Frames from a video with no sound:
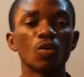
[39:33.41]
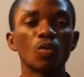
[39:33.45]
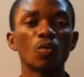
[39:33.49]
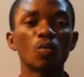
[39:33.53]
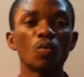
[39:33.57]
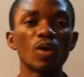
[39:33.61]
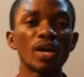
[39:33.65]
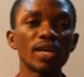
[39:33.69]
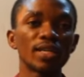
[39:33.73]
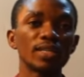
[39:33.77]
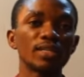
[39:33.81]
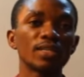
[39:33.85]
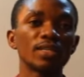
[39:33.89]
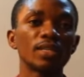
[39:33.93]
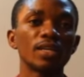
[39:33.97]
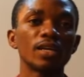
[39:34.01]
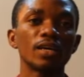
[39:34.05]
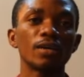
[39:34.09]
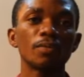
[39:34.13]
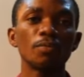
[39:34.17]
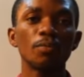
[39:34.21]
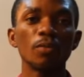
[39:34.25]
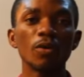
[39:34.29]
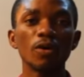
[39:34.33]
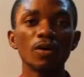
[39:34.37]
When
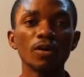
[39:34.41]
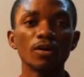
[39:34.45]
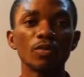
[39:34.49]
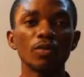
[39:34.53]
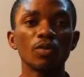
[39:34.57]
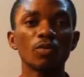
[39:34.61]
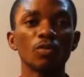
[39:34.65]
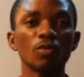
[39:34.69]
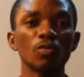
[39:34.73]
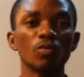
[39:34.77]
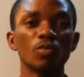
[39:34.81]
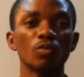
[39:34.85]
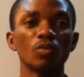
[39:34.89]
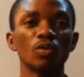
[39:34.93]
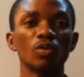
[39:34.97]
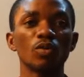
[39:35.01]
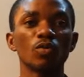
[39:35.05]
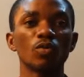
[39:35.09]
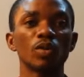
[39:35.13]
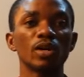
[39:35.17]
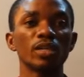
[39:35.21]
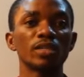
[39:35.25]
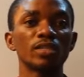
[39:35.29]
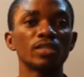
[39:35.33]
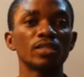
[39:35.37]

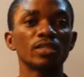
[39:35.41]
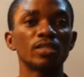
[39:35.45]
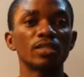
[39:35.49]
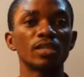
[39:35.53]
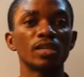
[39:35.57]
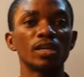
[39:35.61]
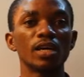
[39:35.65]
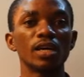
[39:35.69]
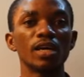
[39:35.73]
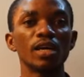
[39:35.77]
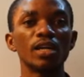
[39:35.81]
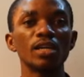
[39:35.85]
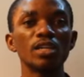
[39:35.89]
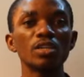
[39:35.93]
a